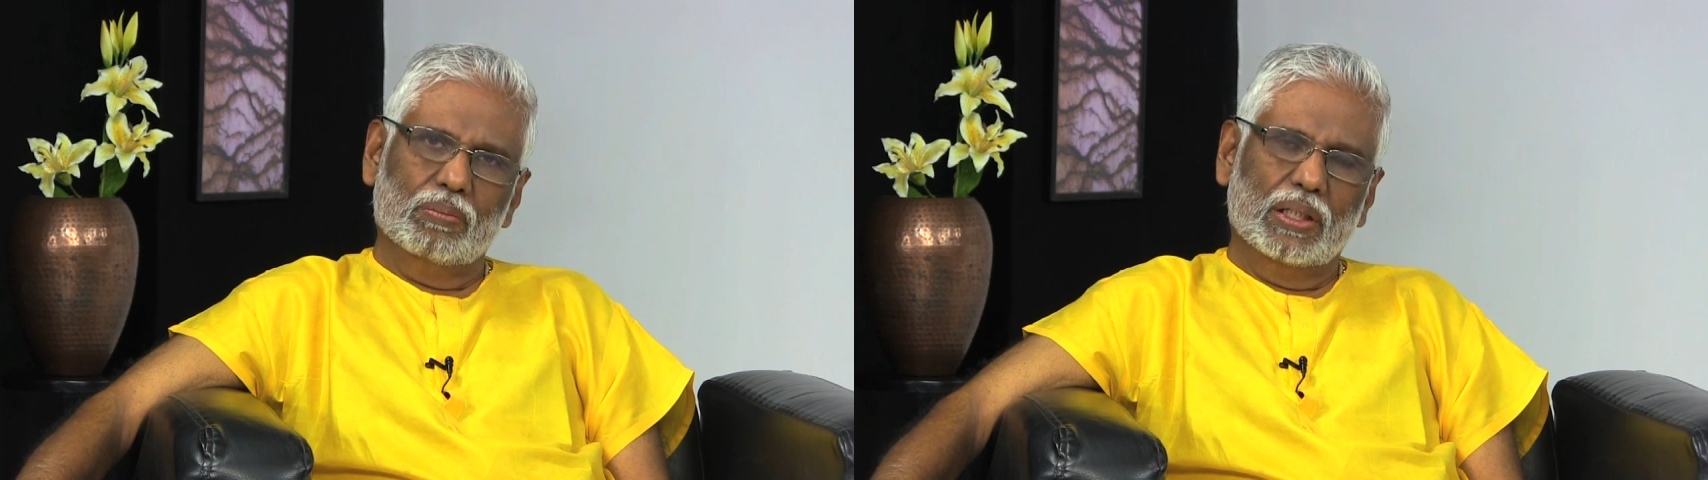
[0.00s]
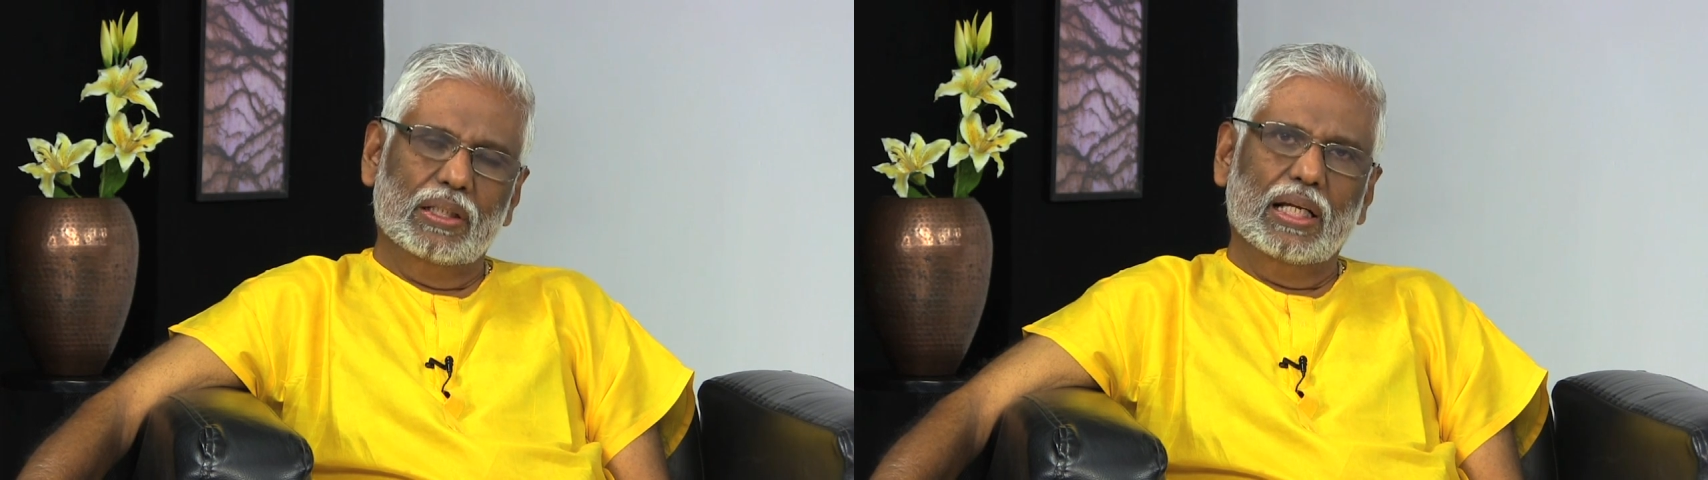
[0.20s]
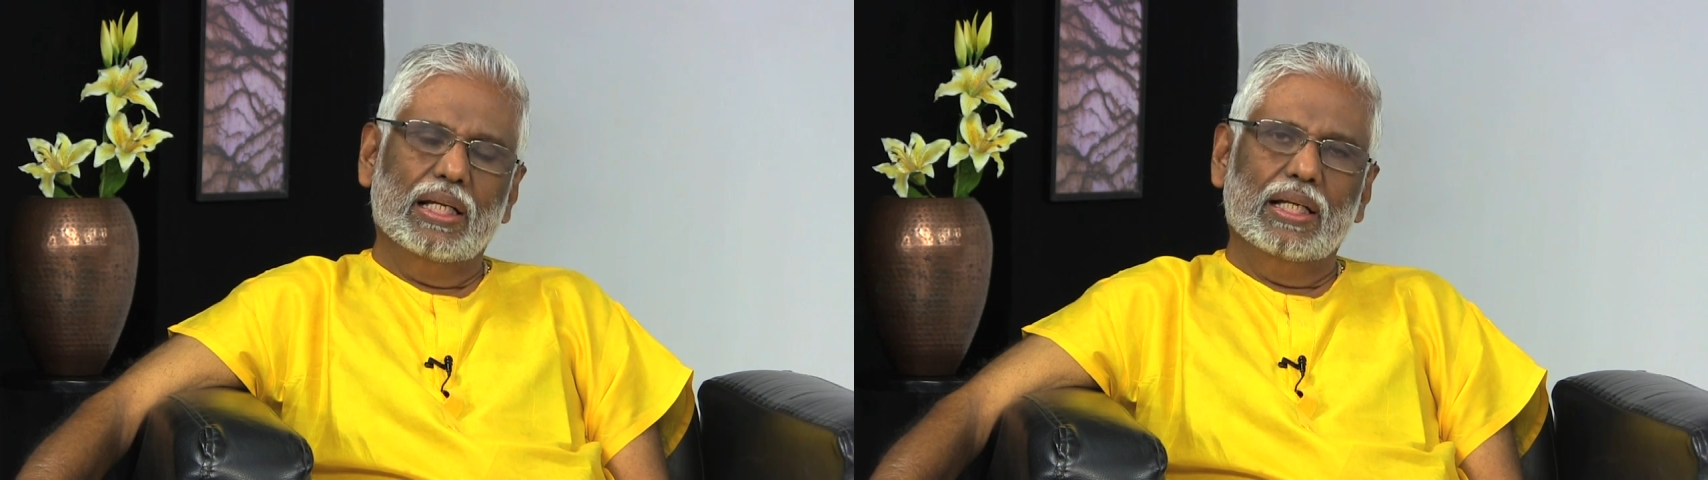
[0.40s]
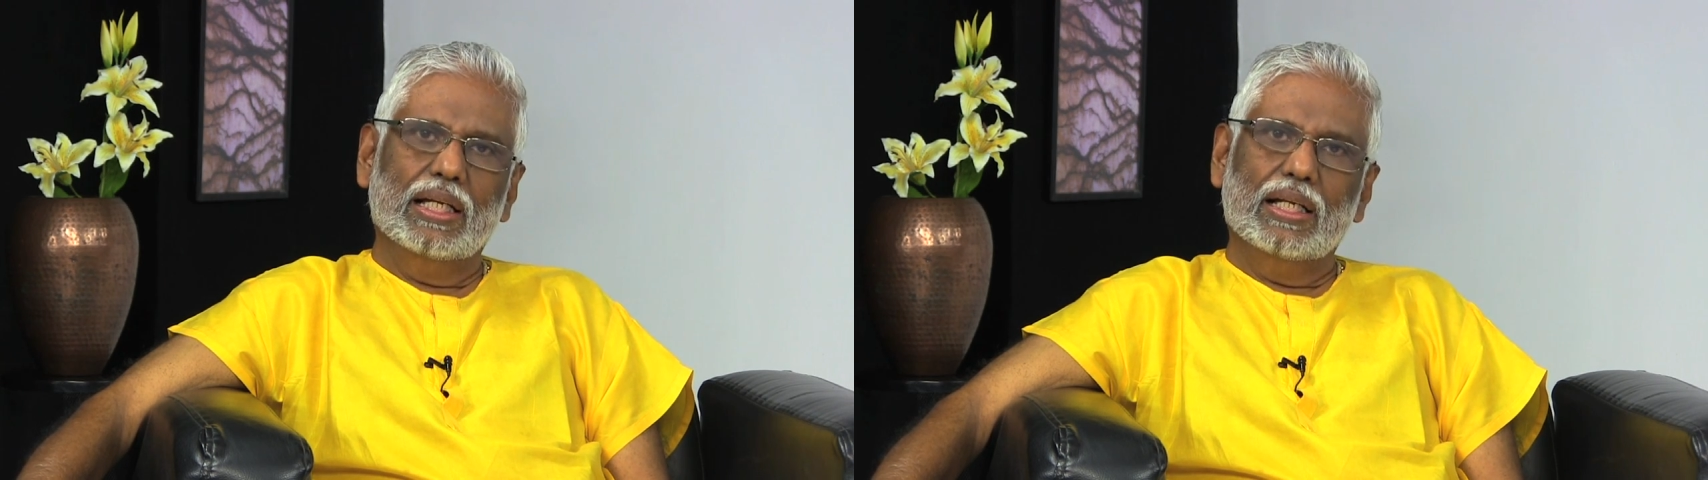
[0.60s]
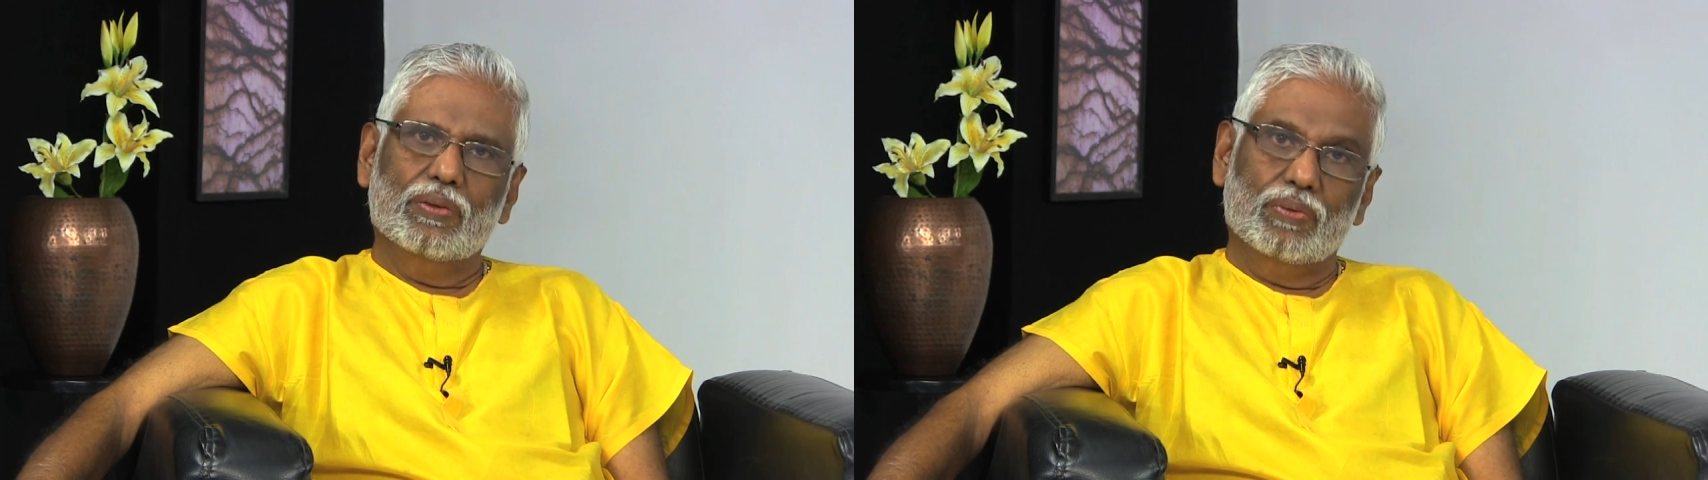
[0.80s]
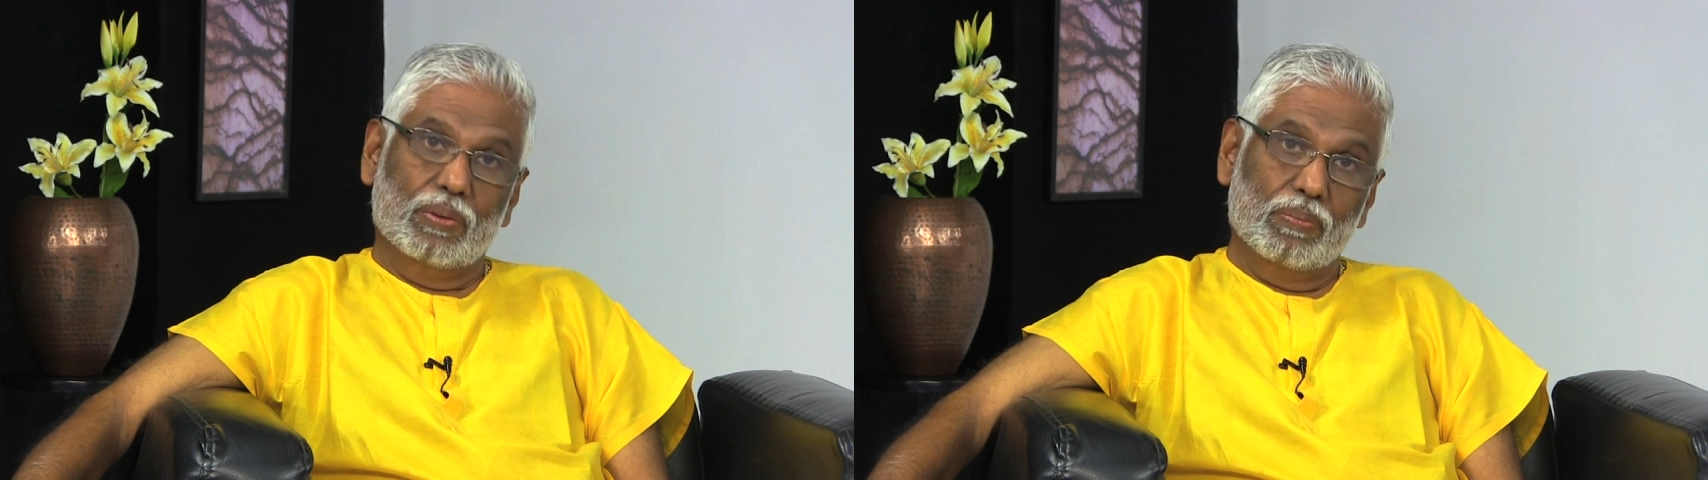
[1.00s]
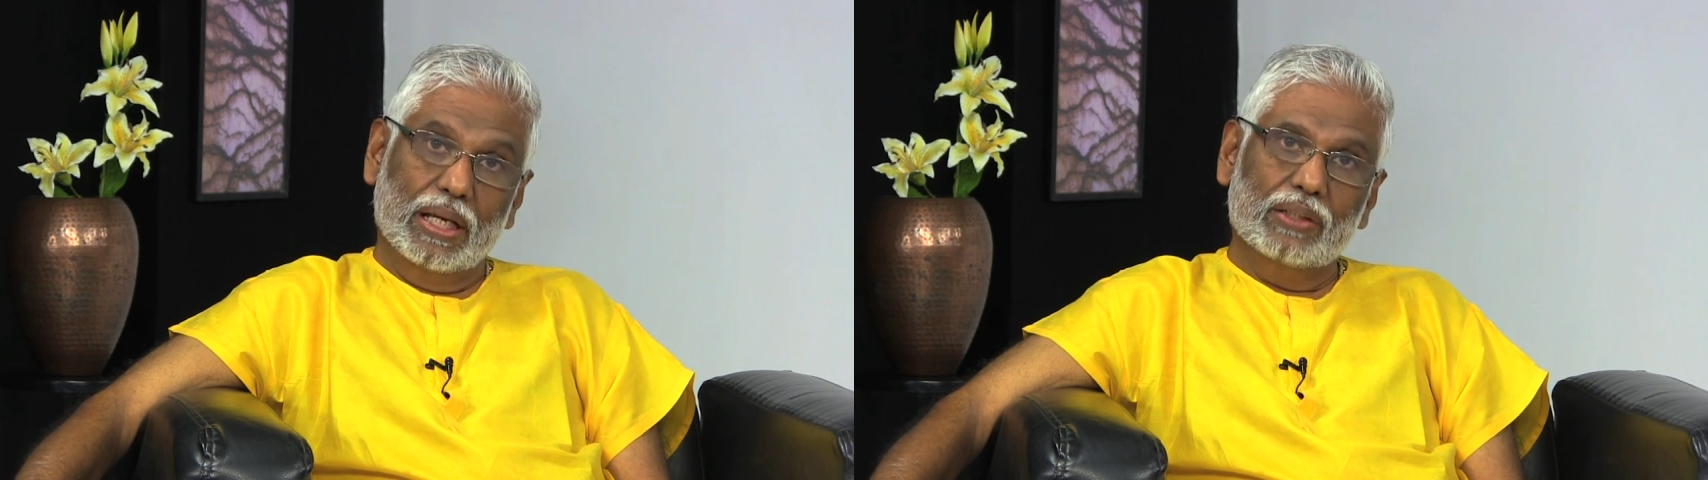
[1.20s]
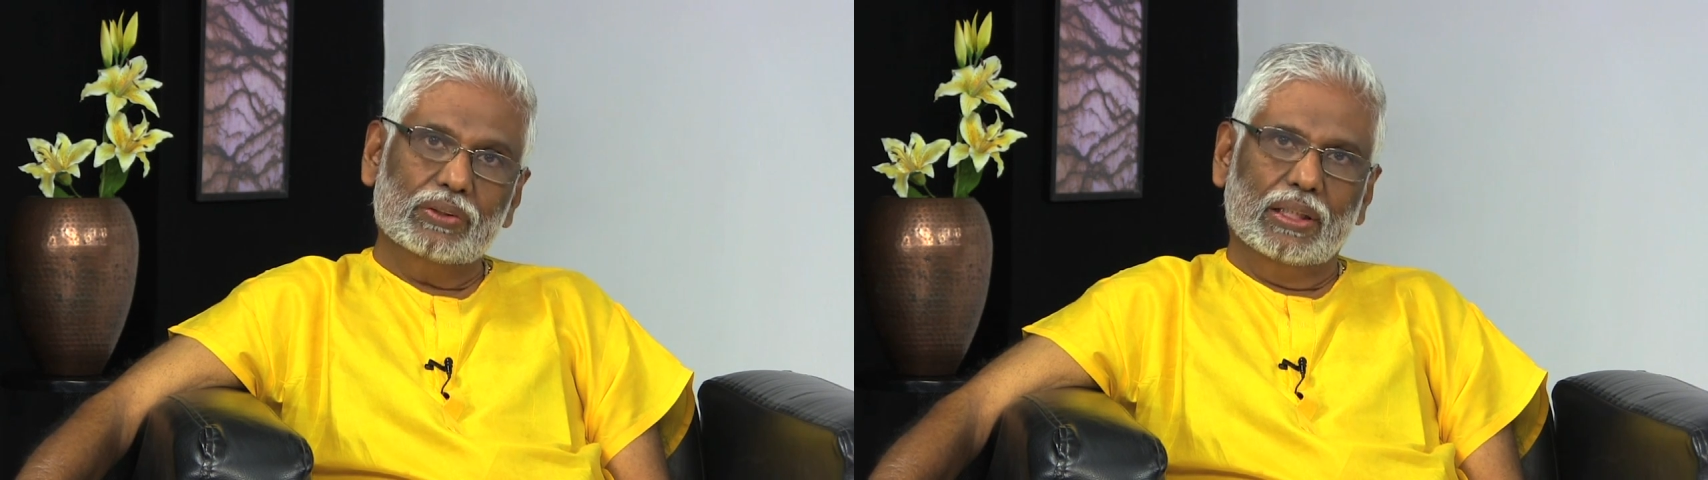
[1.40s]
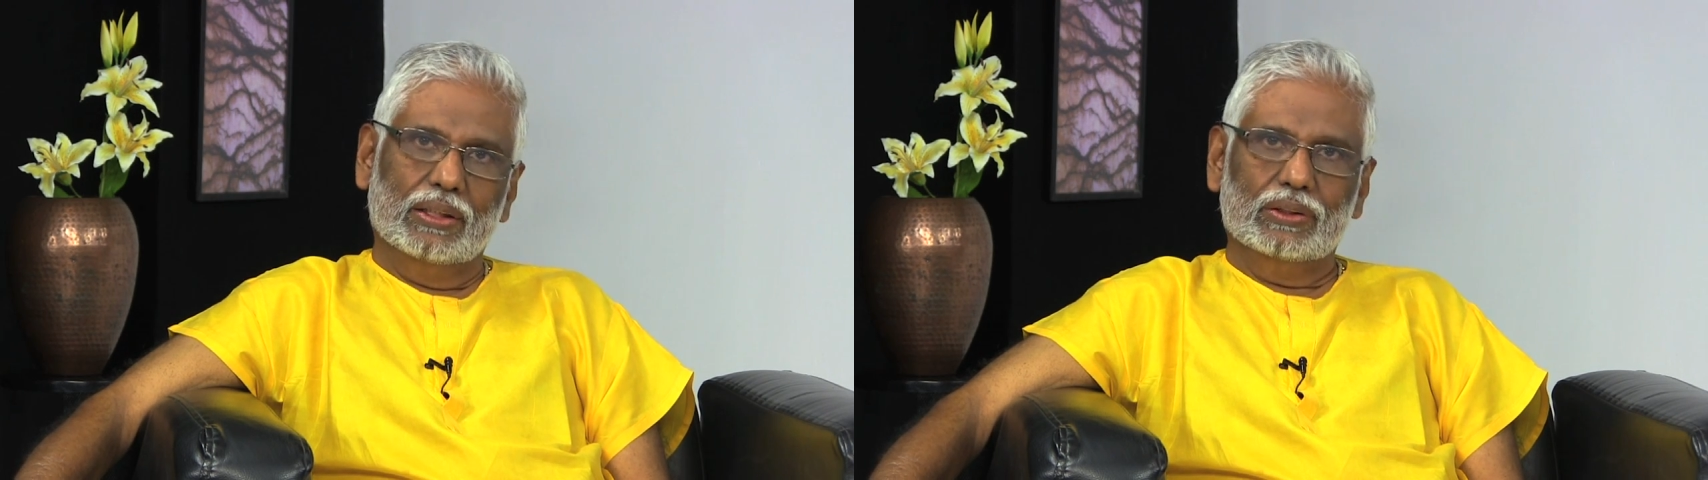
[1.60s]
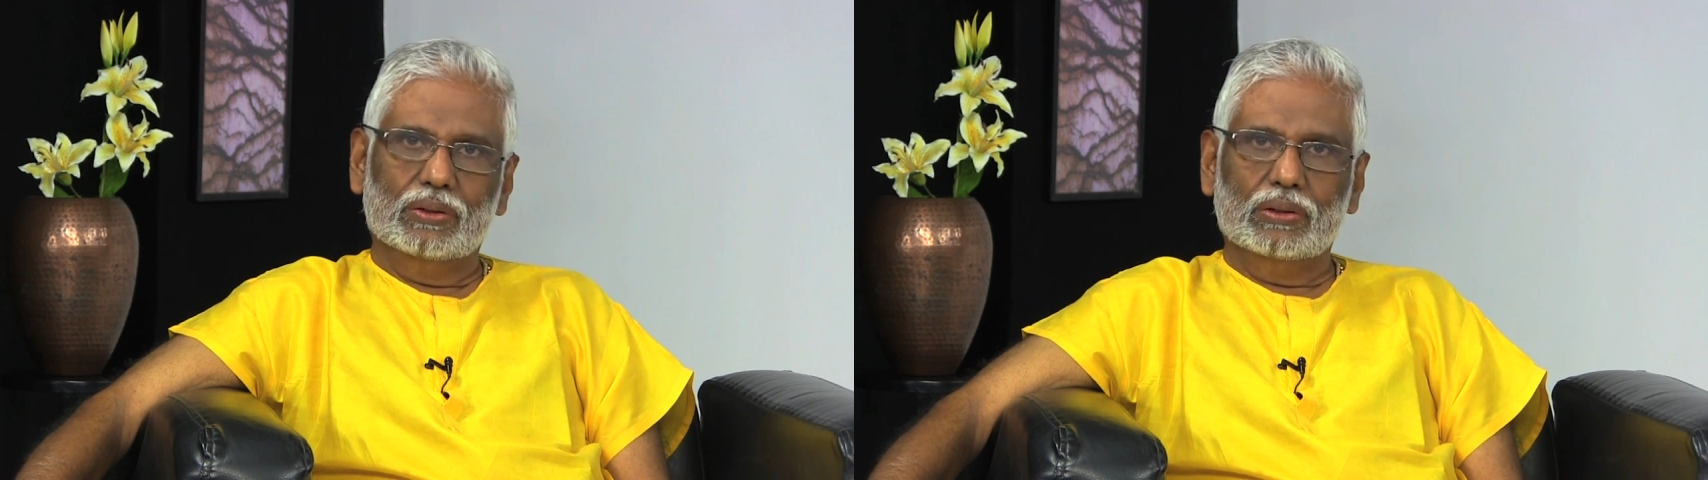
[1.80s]
but then it will make
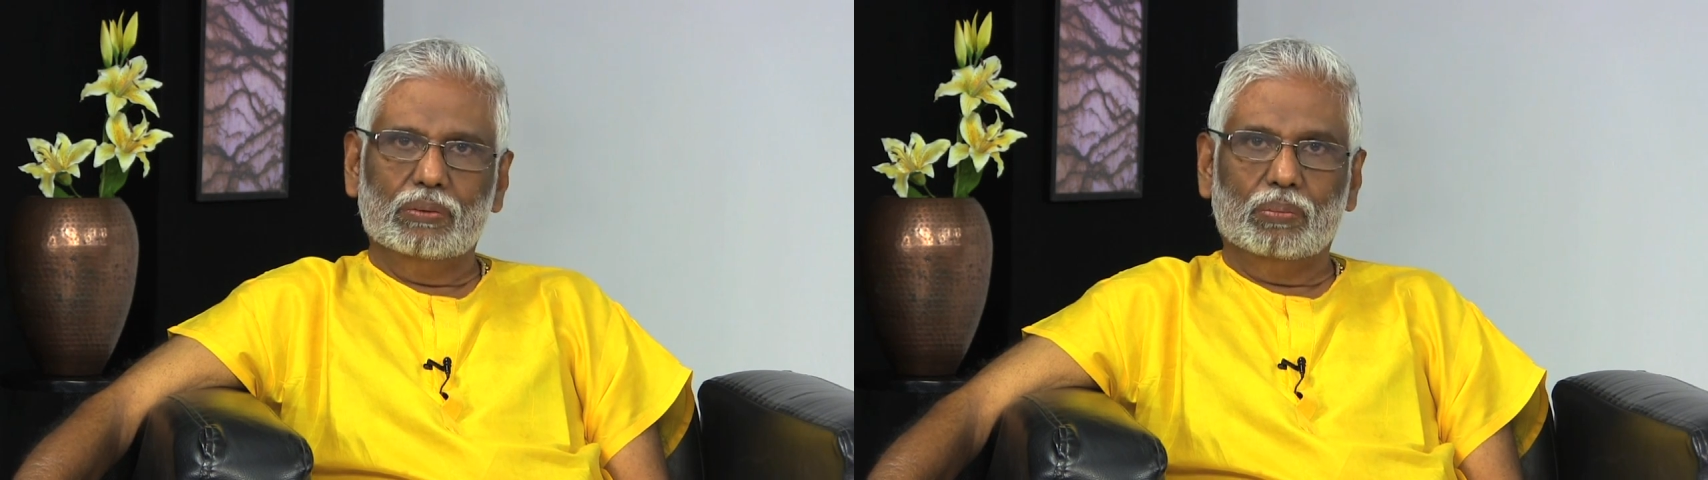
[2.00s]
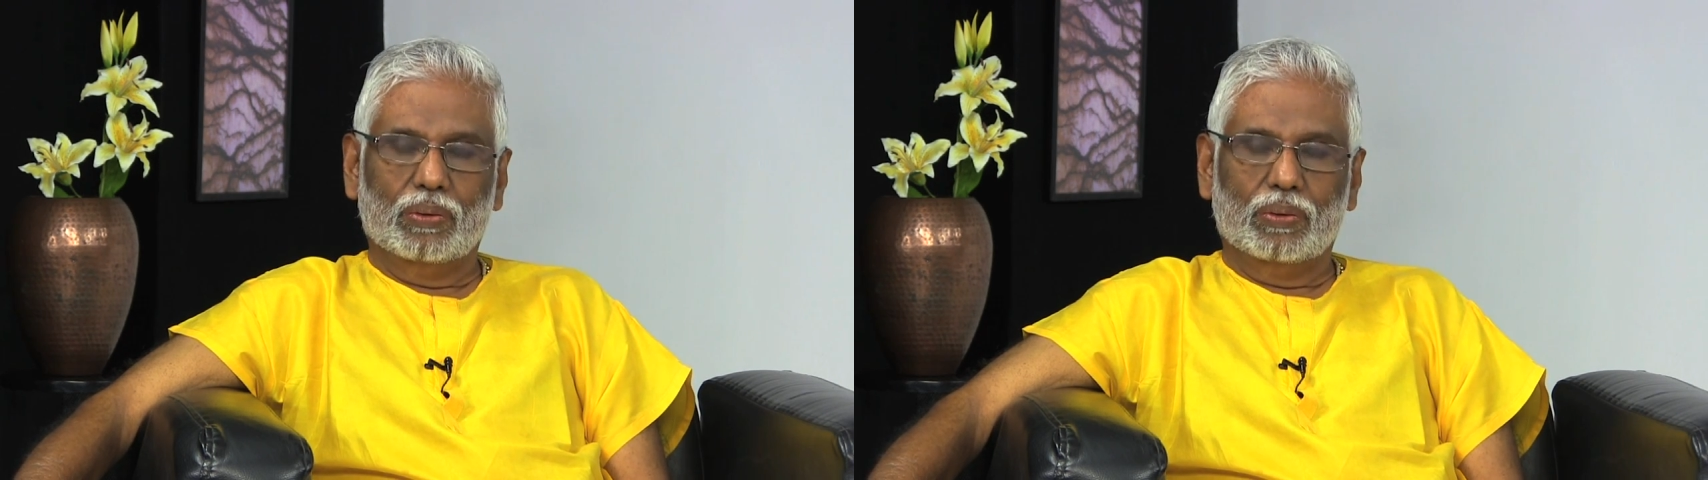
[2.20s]
sense